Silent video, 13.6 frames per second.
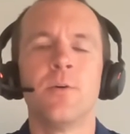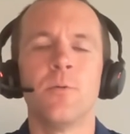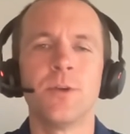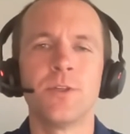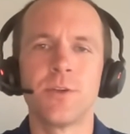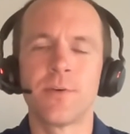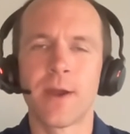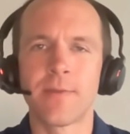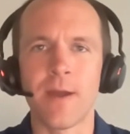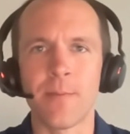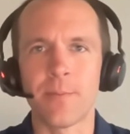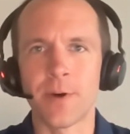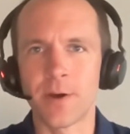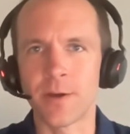Once you've got
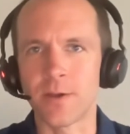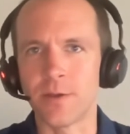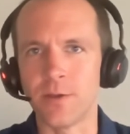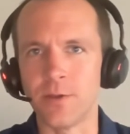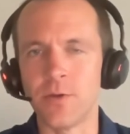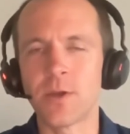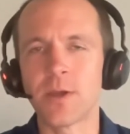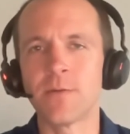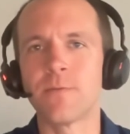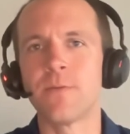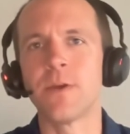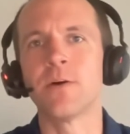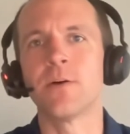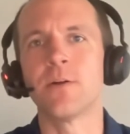that bug, you can
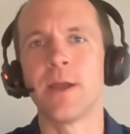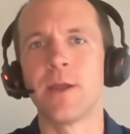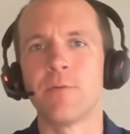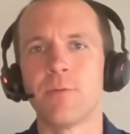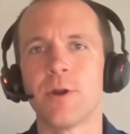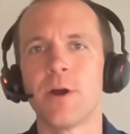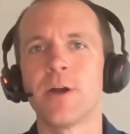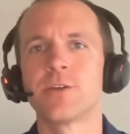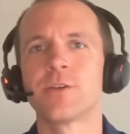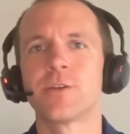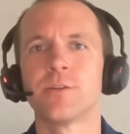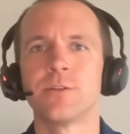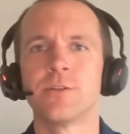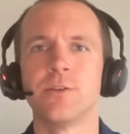feel a rush